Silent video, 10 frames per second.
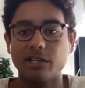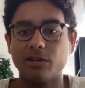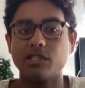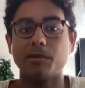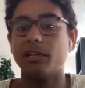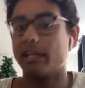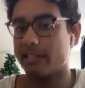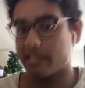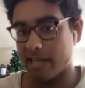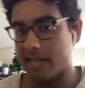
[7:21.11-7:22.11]
You know, some of like
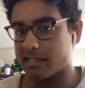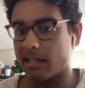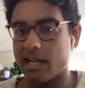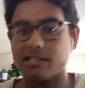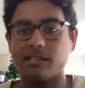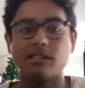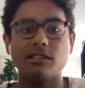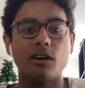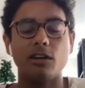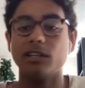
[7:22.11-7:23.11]
the stats classes
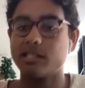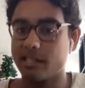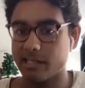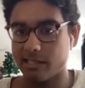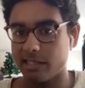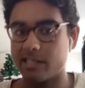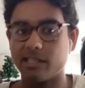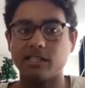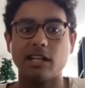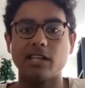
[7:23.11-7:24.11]
are listed as
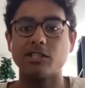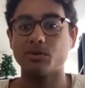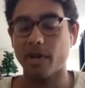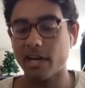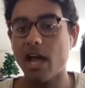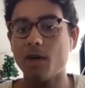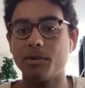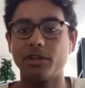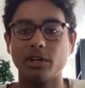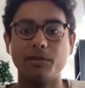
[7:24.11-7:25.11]
statistics classes right now,
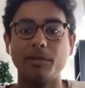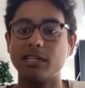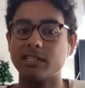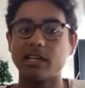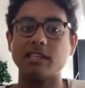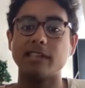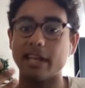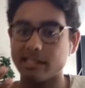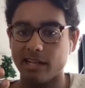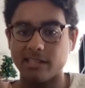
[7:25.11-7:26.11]
but they're going to be listed as
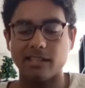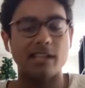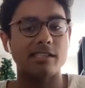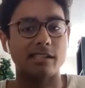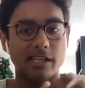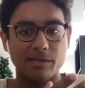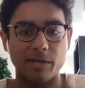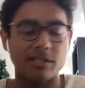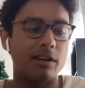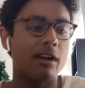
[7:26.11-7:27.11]
data science classes next
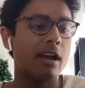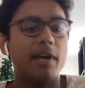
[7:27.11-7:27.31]
semester.